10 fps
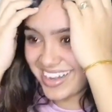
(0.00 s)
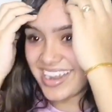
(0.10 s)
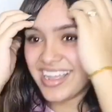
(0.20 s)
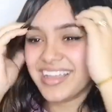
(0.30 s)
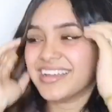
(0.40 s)

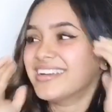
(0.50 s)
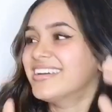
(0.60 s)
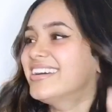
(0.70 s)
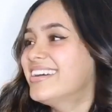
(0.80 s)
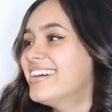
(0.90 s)

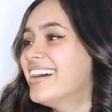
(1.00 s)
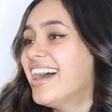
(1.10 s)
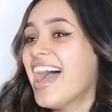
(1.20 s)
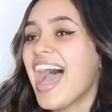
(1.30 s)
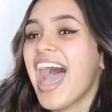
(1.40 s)

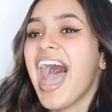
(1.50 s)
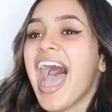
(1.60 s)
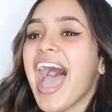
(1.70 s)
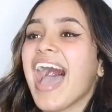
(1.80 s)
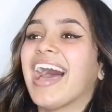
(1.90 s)

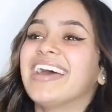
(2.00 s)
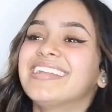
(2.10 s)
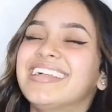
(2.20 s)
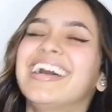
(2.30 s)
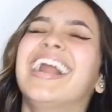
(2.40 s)

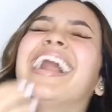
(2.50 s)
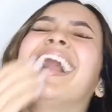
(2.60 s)
This person isn't speaking.